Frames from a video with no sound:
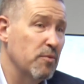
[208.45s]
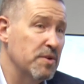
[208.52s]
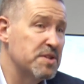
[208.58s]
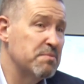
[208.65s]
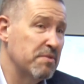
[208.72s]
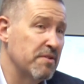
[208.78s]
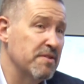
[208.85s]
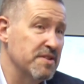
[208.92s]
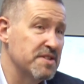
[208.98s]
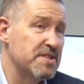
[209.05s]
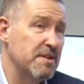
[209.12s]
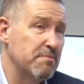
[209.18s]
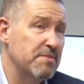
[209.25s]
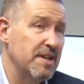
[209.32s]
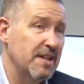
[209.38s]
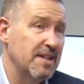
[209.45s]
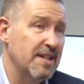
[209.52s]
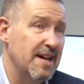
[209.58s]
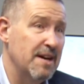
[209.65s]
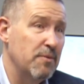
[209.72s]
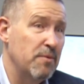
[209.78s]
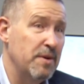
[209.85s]
Whisper is something
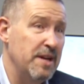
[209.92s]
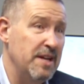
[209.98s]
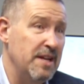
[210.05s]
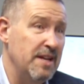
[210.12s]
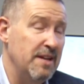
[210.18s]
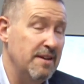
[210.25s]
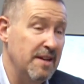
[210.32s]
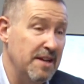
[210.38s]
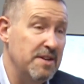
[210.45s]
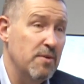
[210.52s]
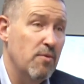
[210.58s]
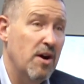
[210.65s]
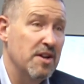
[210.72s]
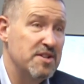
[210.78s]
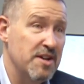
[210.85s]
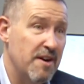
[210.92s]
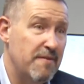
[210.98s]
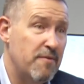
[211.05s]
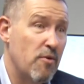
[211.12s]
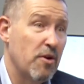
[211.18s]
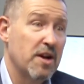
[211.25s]
that we need to watch out for